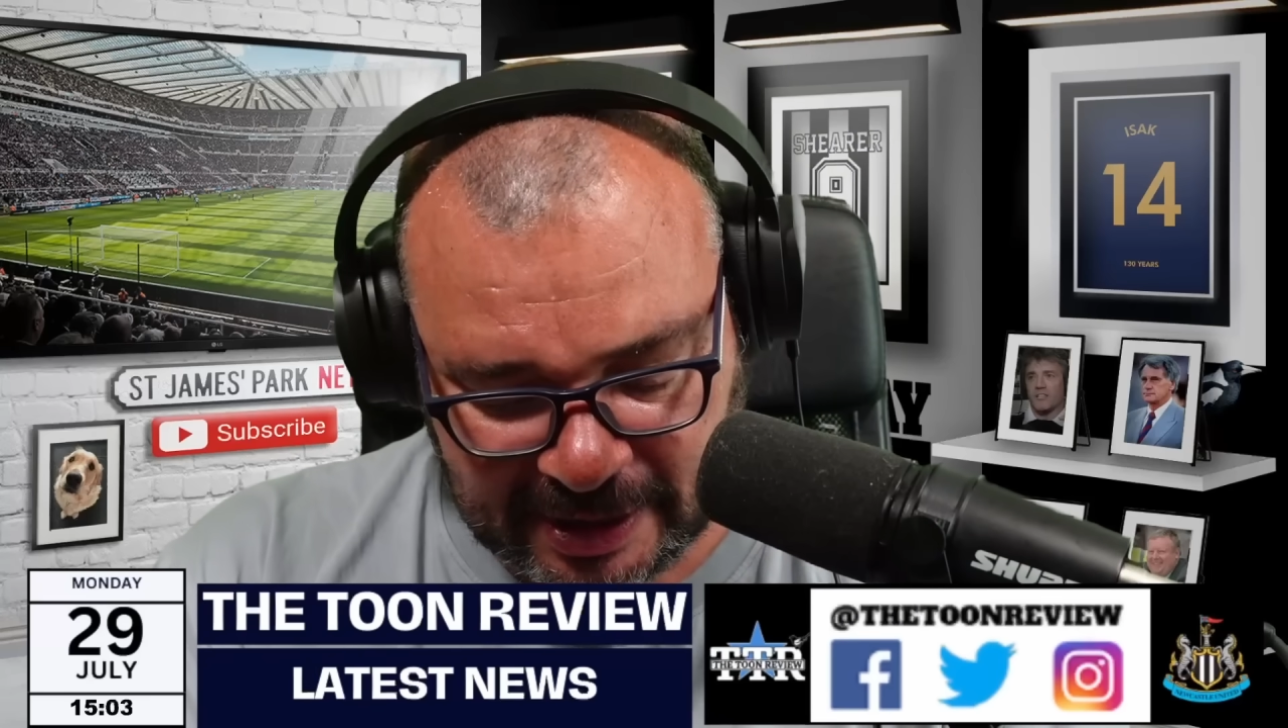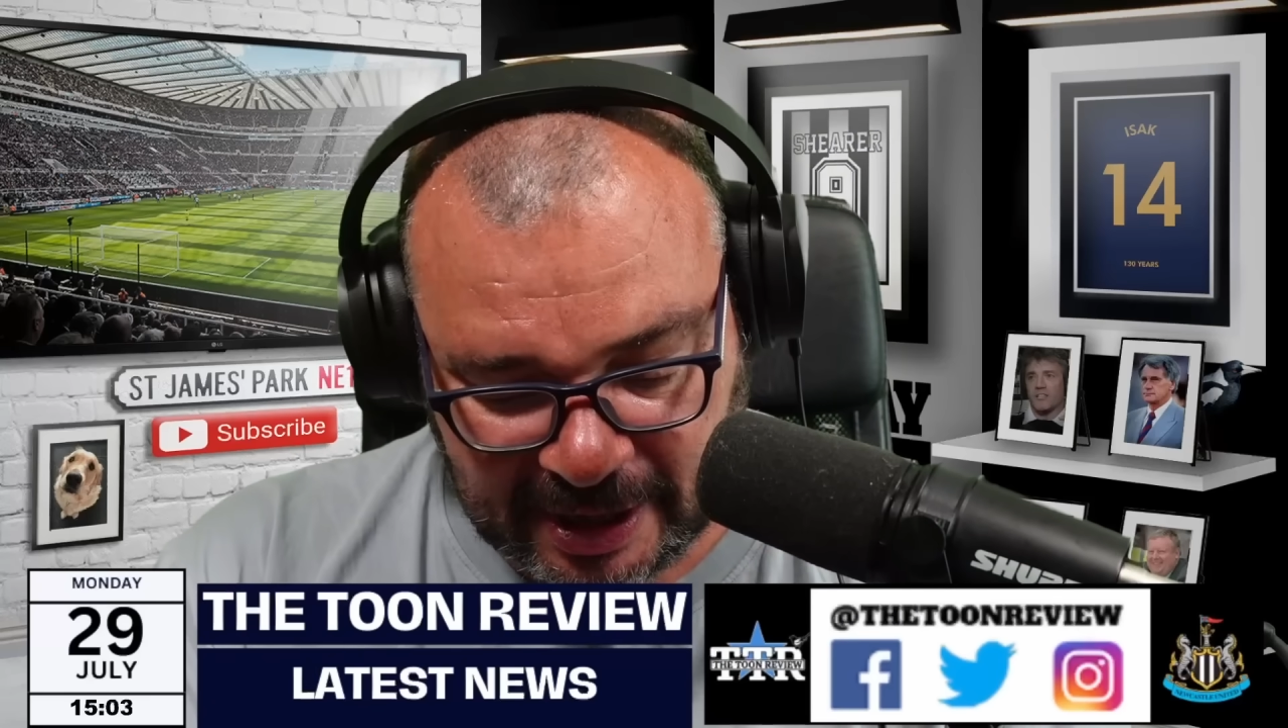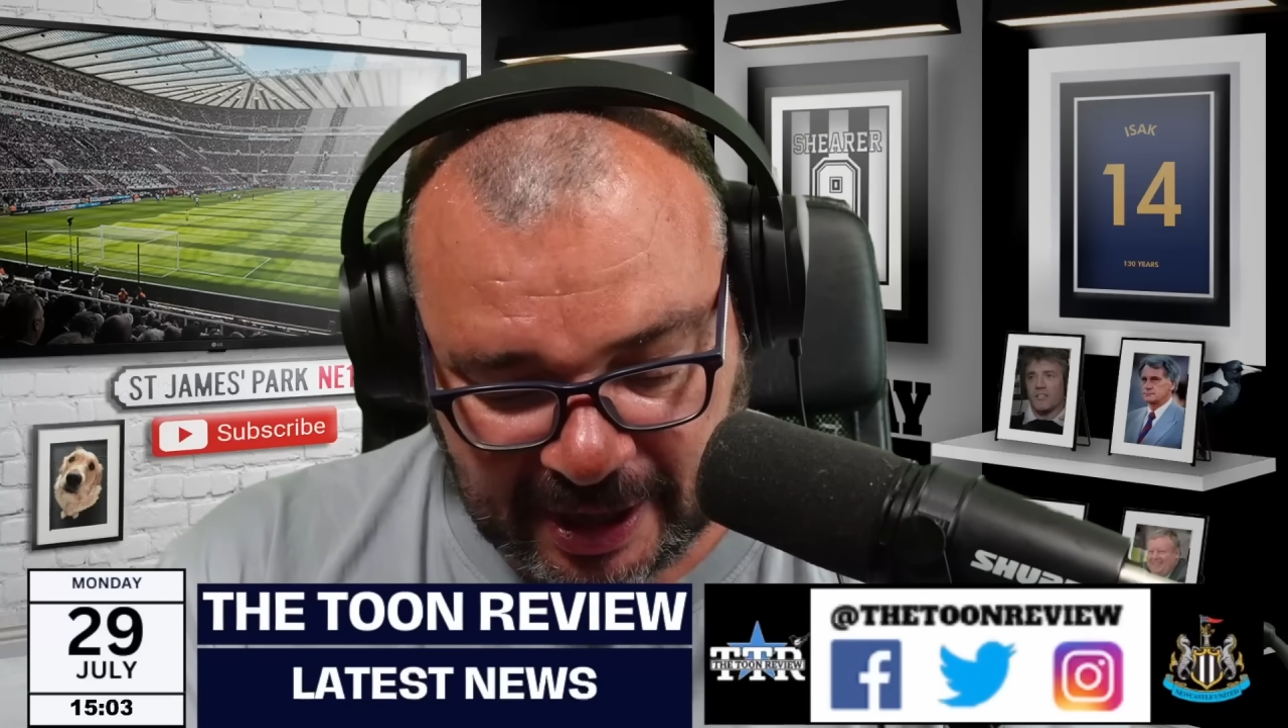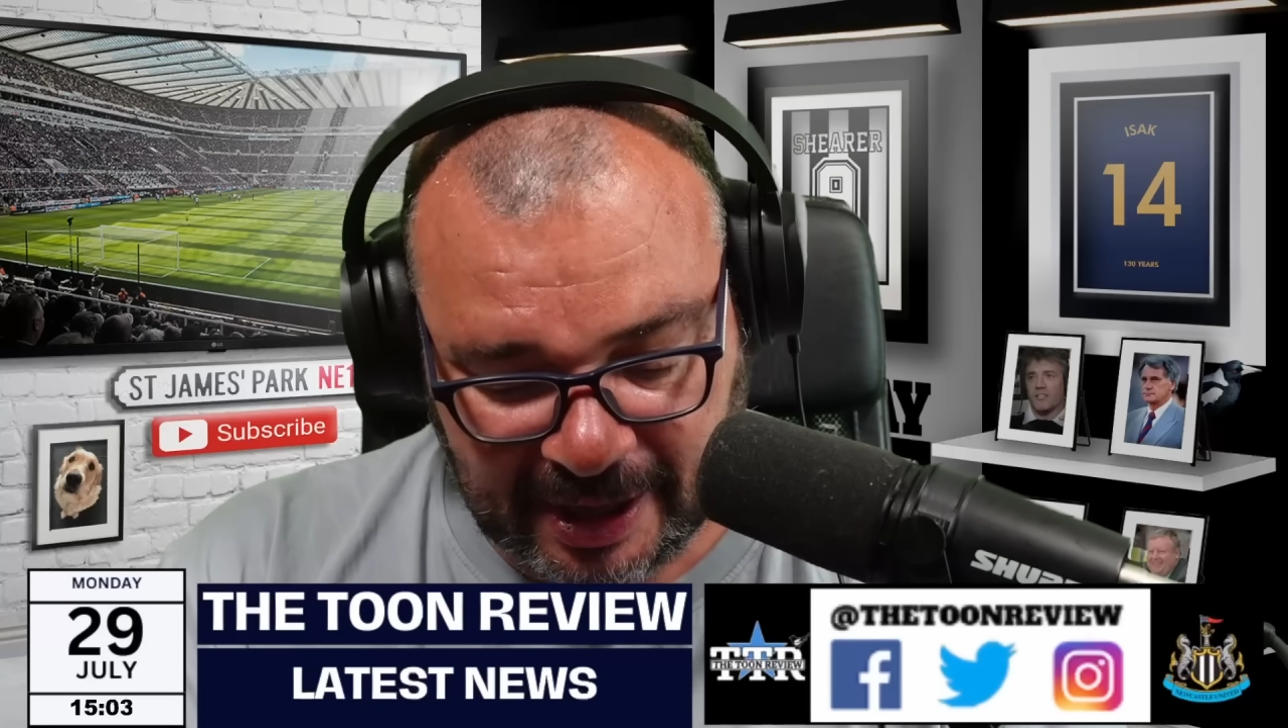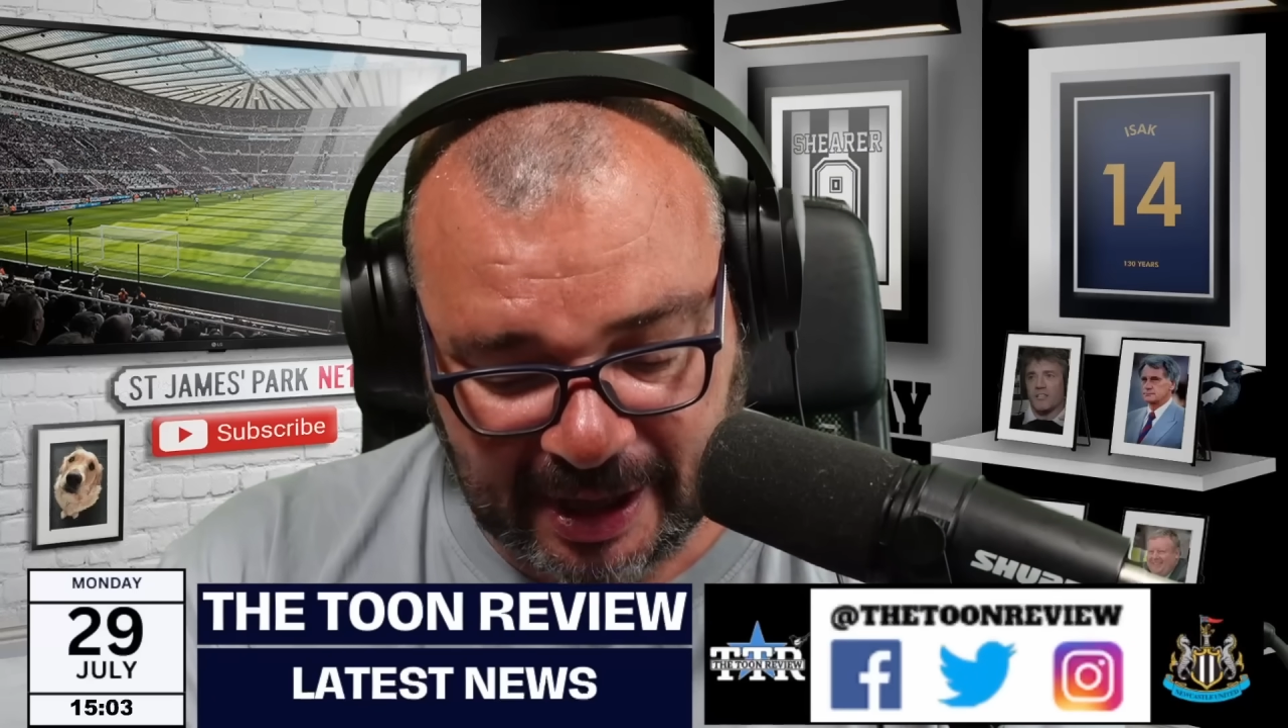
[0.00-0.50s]

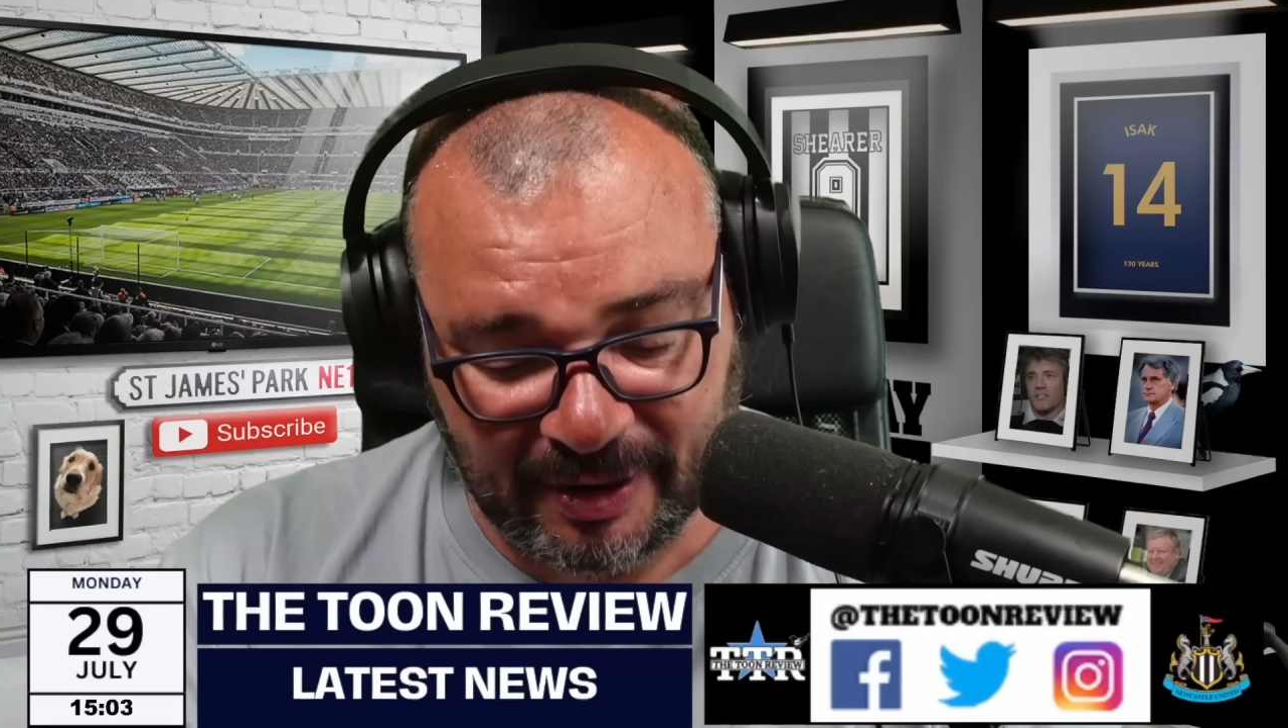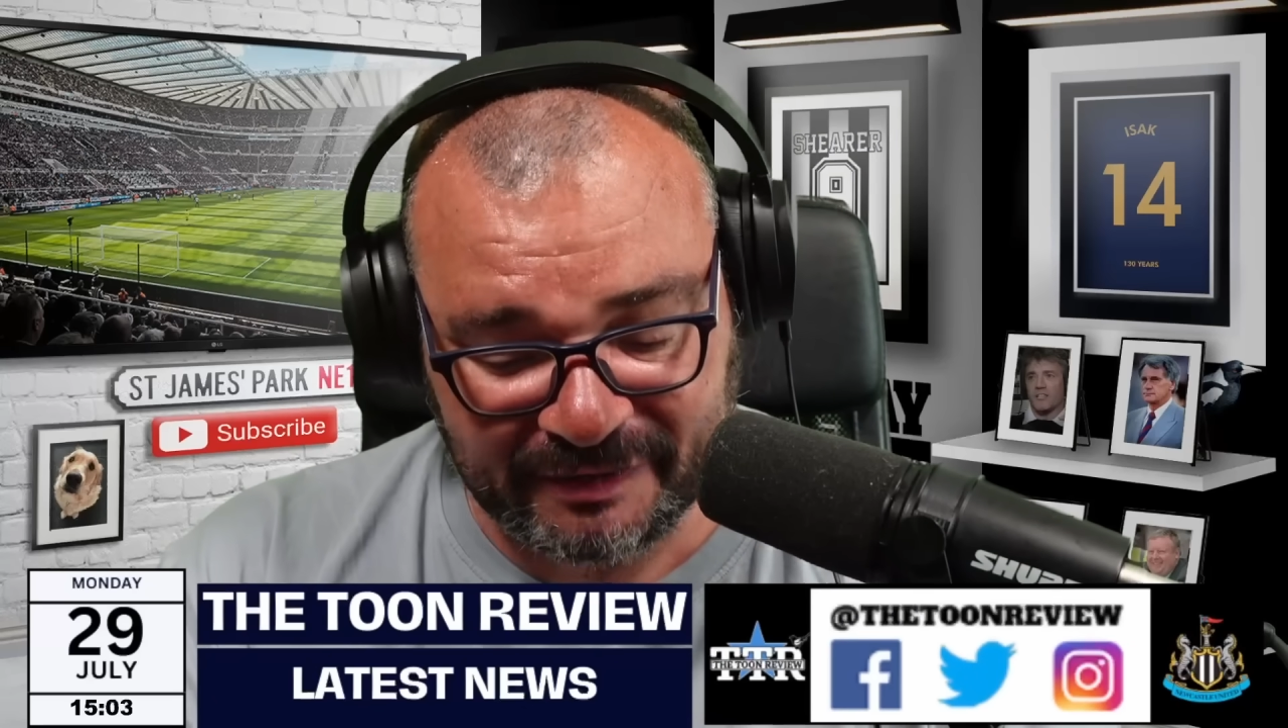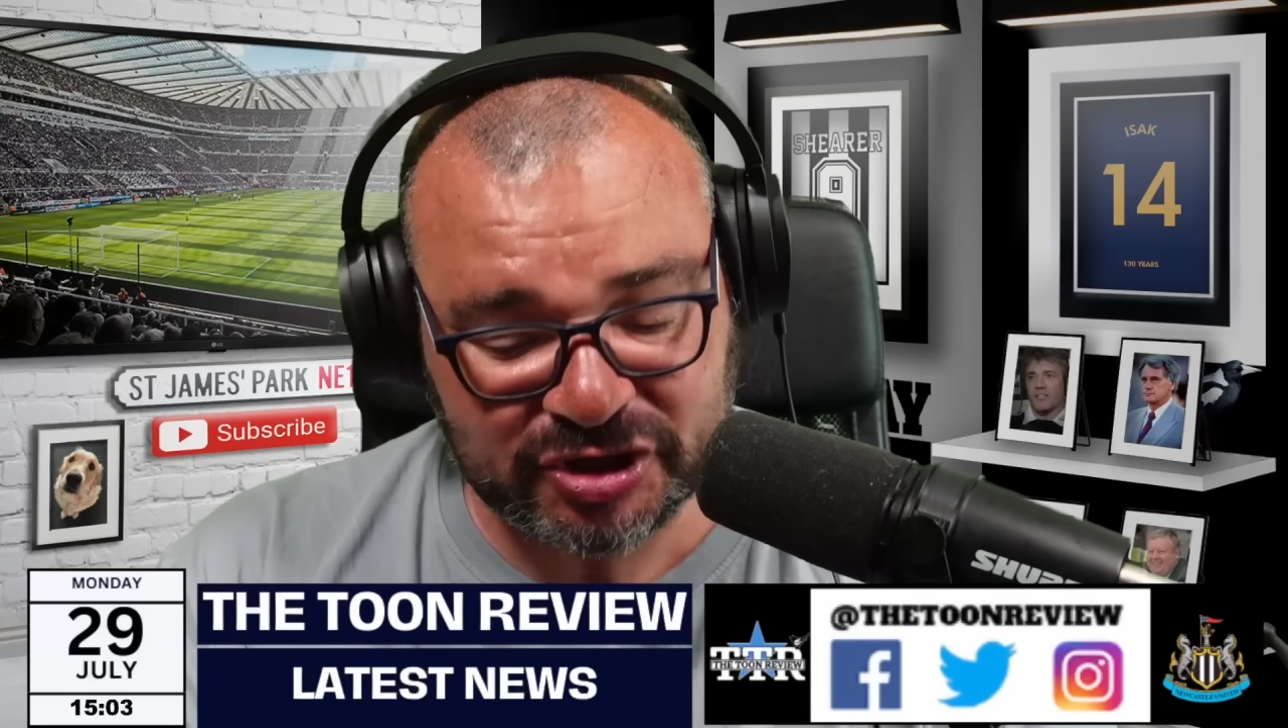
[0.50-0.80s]
However,